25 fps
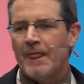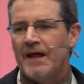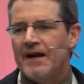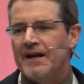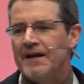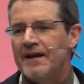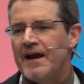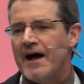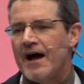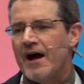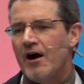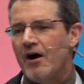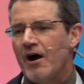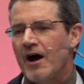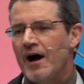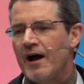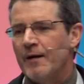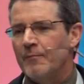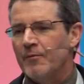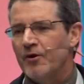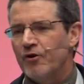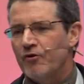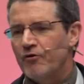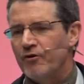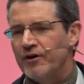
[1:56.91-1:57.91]
Now, I'm
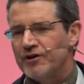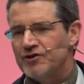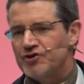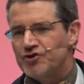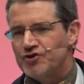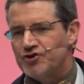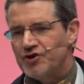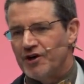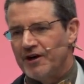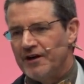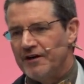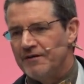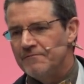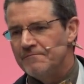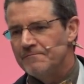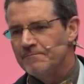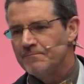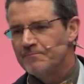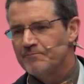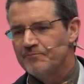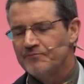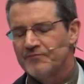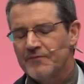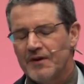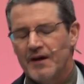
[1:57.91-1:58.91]
a Christian,
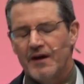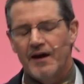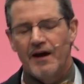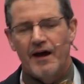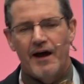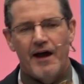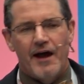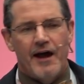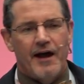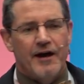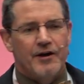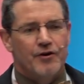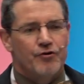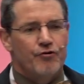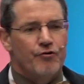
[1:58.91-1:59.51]
and